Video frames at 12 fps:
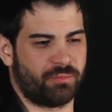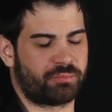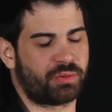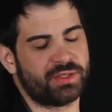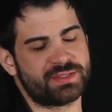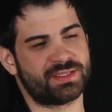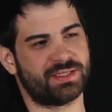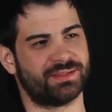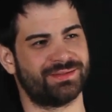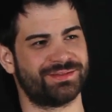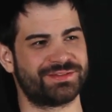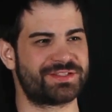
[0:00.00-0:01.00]

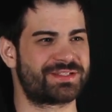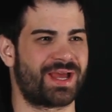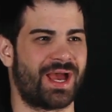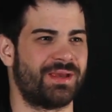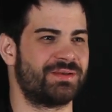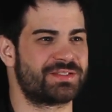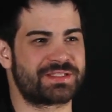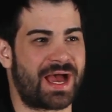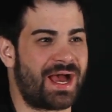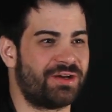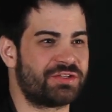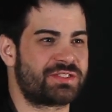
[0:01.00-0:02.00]
prison type
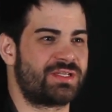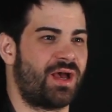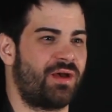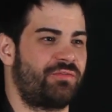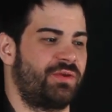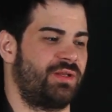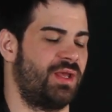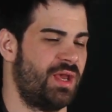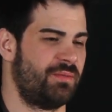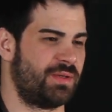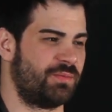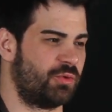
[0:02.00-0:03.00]
style stuff, and
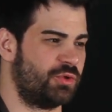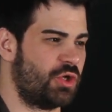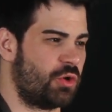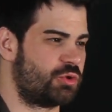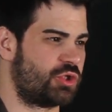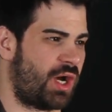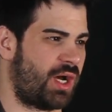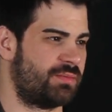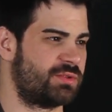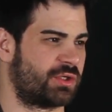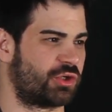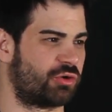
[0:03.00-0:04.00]
people with no
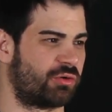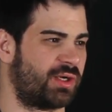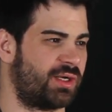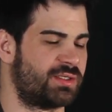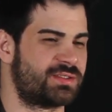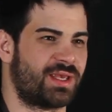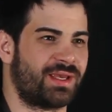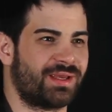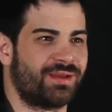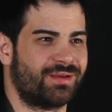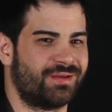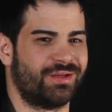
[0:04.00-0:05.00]
jobs or careers, like,
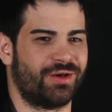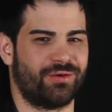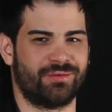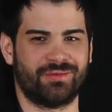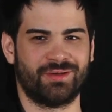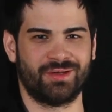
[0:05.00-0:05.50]
you know,